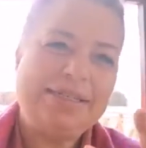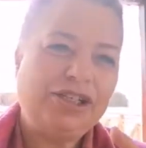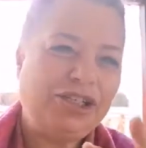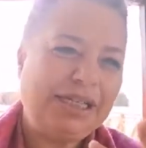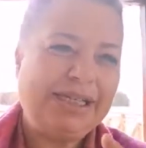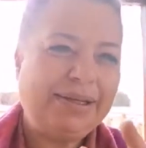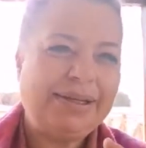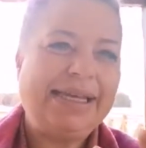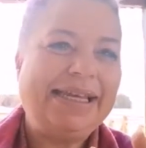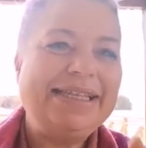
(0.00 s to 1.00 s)
sheet
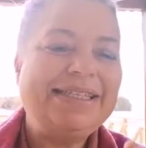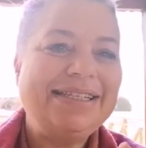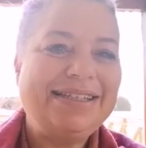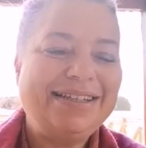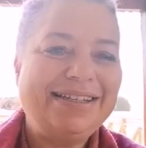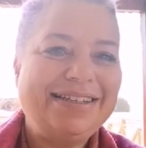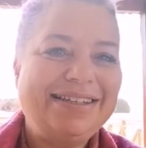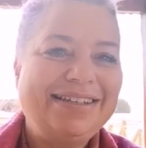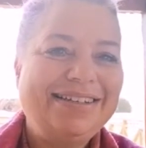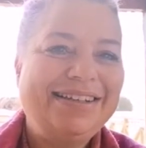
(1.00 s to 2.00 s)
thing, isn't
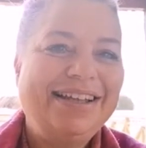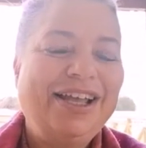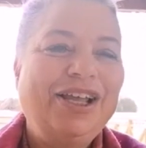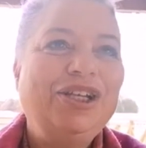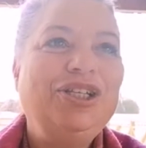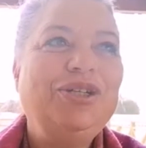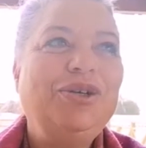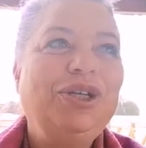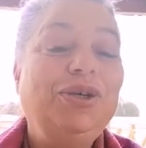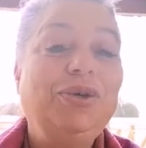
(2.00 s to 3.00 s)
it? Do
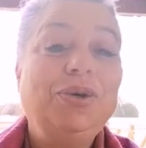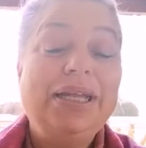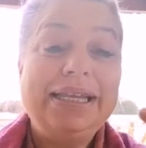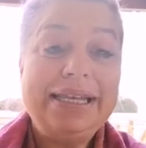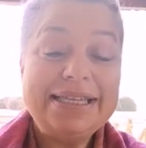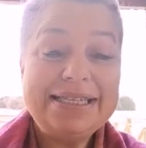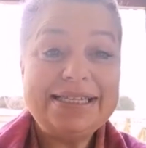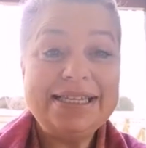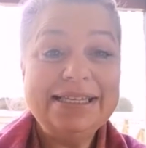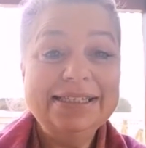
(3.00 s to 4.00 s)
you
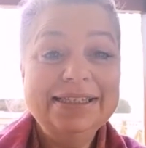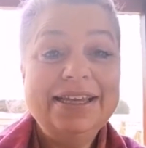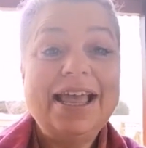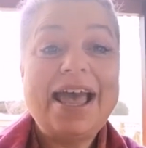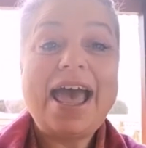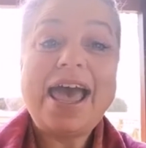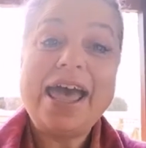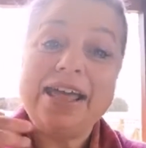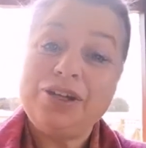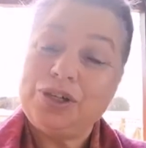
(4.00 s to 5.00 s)
listen
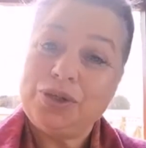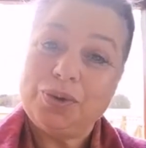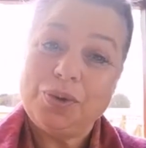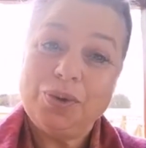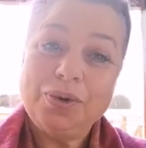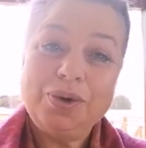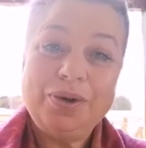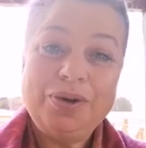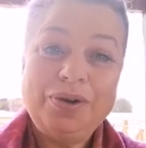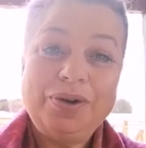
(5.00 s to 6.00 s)
and talk?
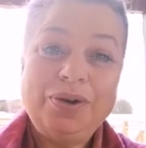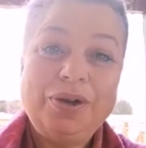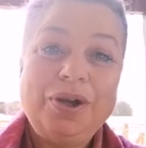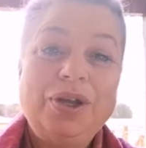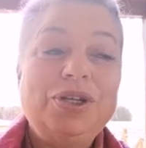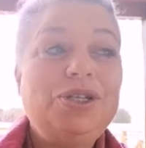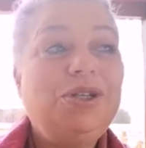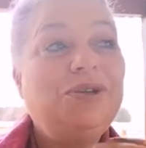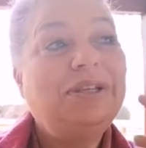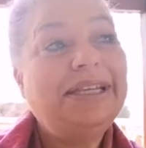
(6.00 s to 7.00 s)
Do
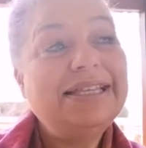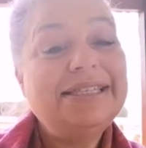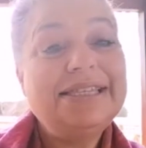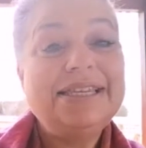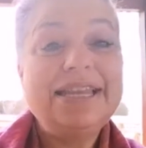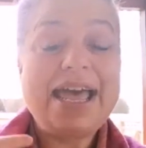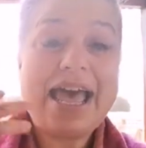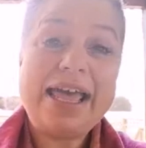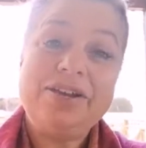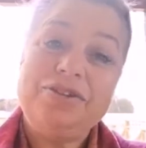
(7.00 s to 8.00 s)
you listen
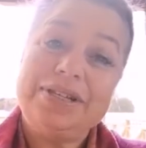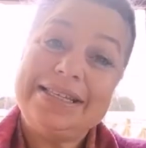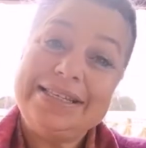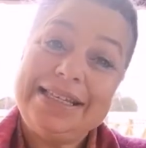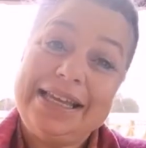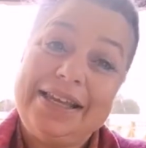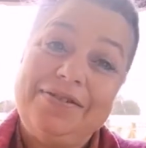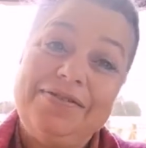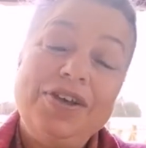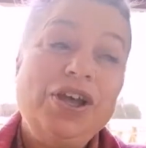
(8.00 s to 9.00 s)
and
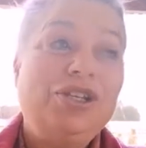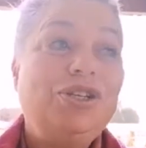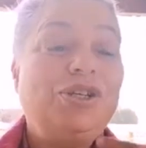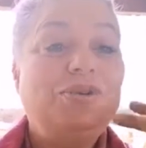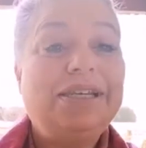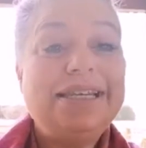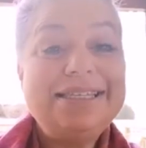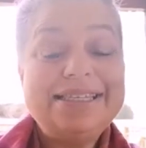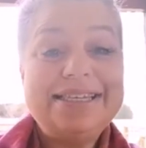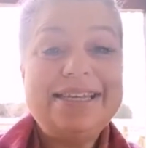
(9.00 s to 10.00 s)
receive? Do you
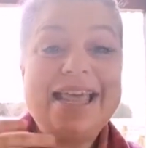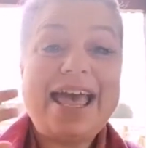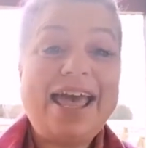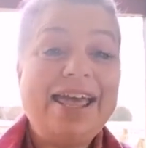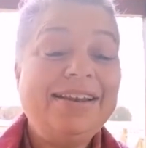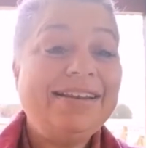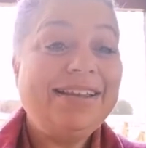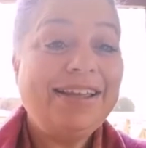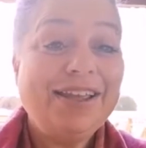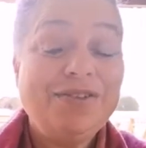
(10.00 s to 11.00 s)
listen and
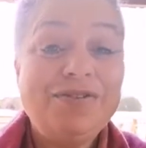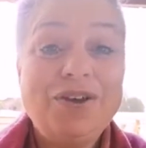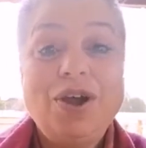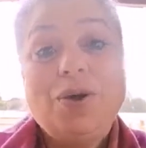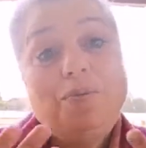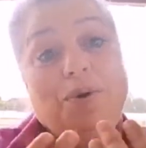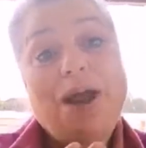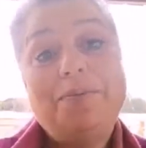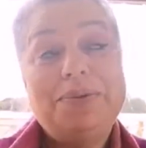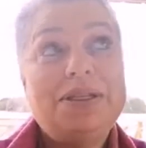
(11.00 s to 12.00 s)
give?
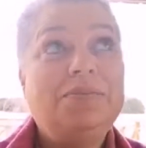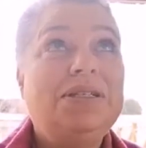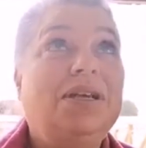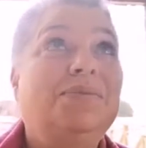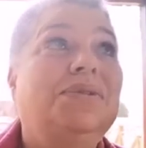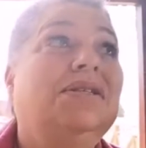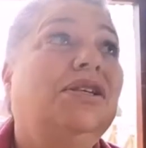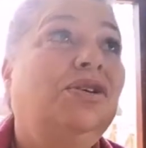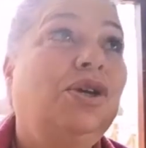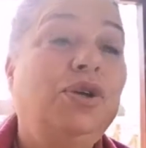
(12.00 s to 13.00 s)
Perhaps sometimes,
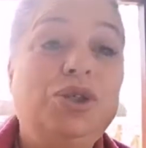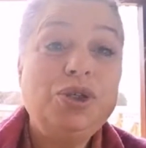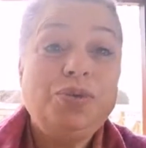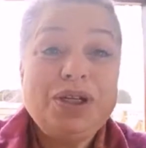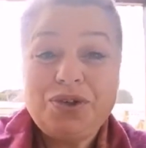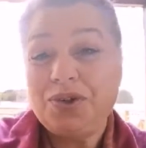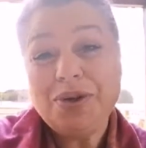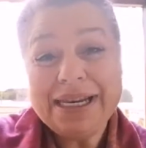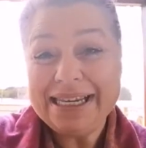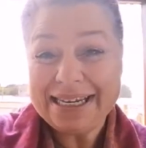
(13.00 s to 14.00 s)
you know, we
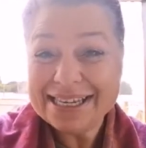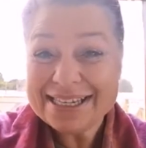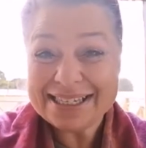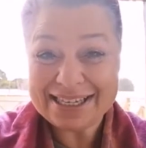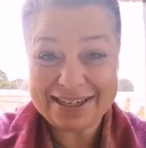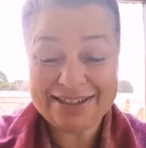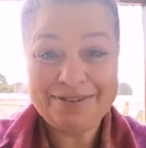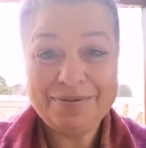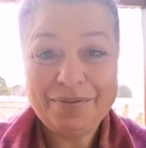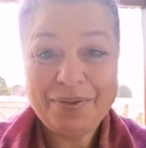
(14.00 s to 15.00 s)
truly listen?
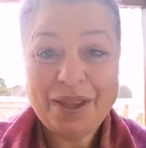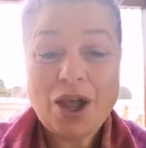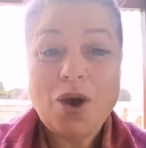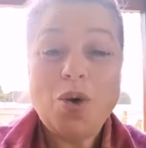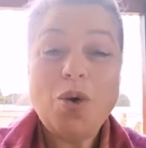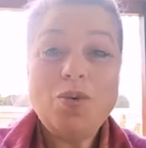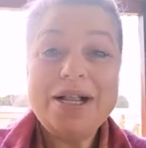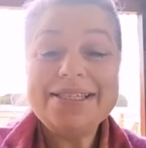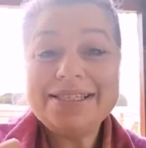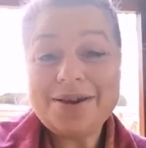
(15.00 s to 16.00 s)
Or
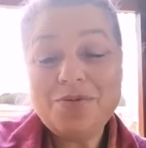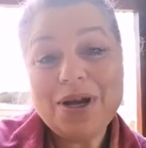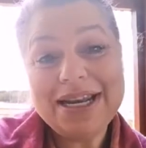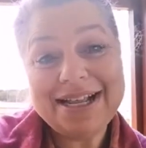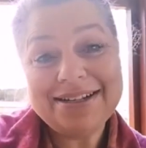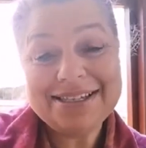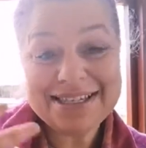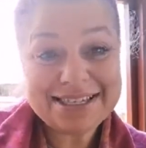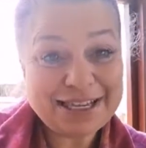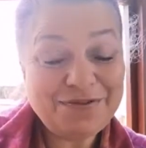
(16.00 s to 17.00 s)
while someone else
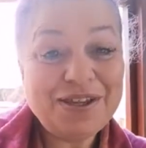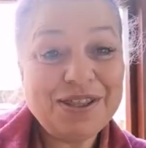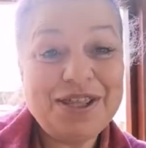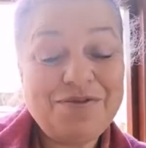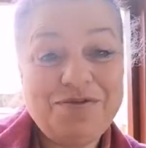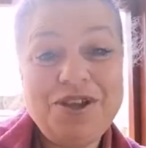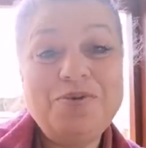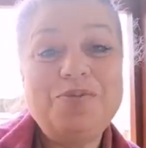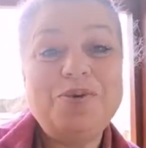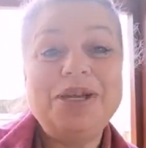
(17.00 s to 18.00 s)
is giving their
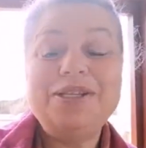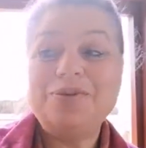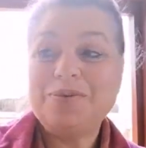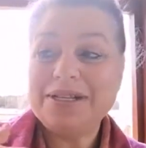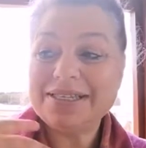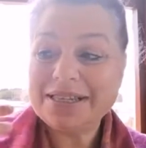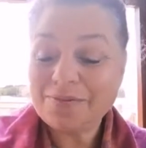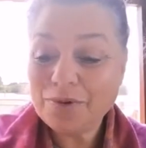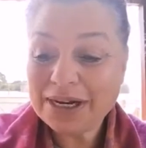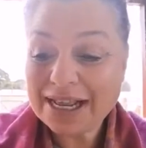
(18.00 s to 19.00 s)
viewpoint, or while
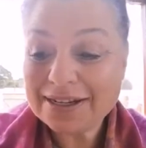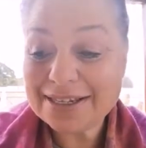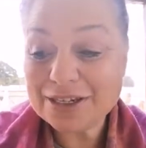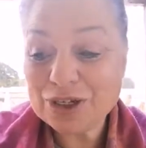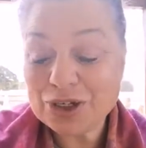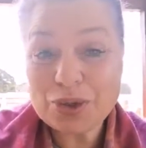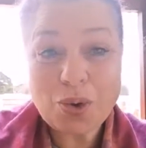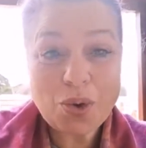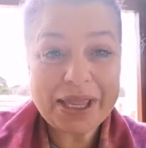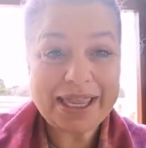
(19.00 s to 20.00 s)
someone else is
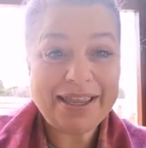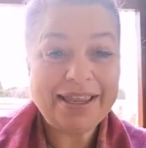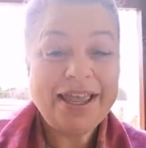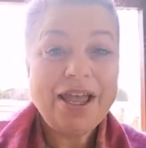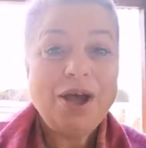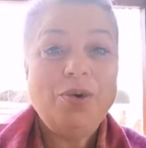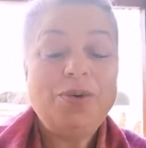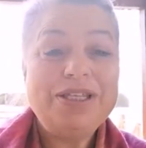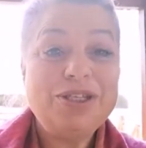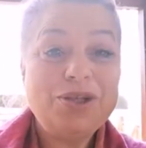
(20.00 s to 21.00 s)
talking,
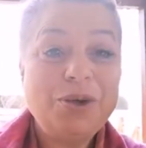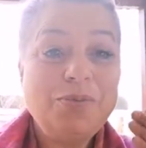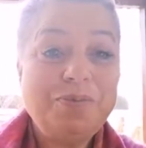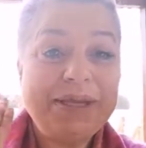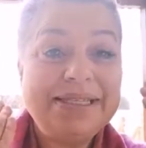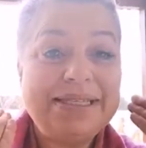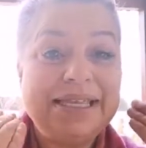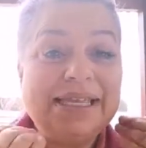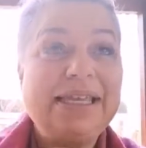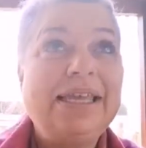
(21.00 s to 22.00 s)
we're so
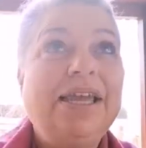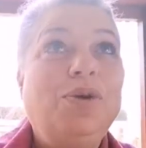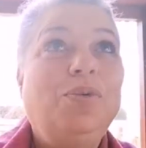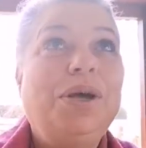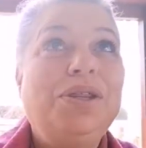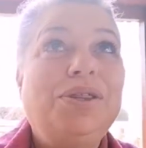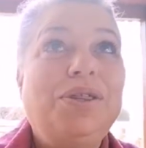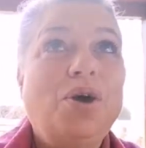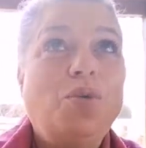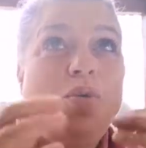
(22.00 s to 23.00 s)
busy
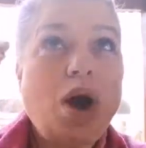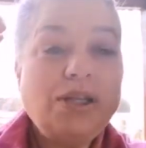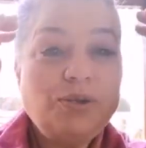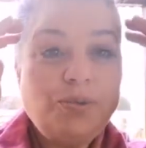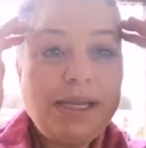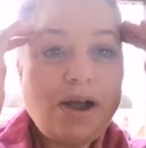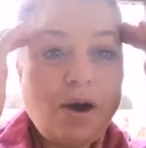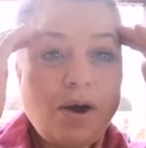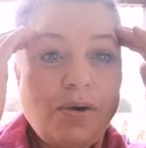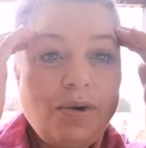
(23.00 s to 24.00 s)
with what we
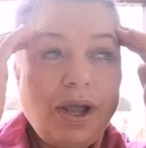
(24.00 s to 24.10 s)
are